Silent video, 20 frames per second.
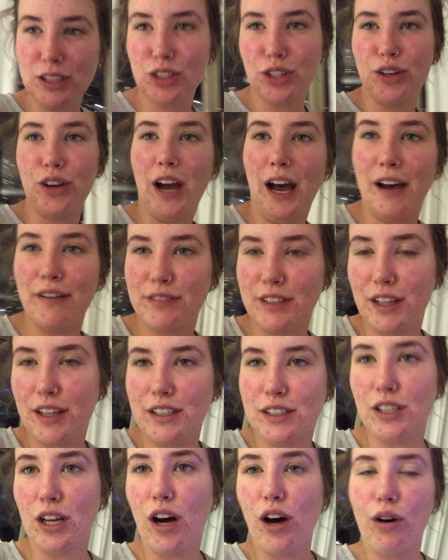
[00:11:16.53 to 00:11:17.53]
to, after
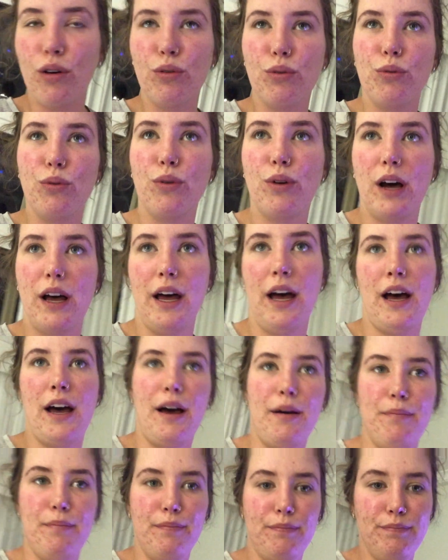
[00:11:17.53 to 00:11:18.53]
this whole
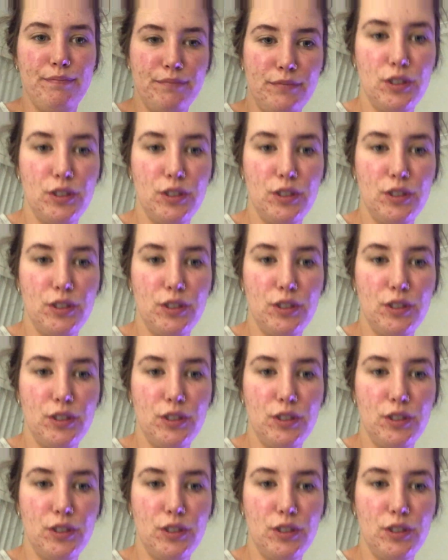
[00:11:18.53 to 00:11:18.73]
um,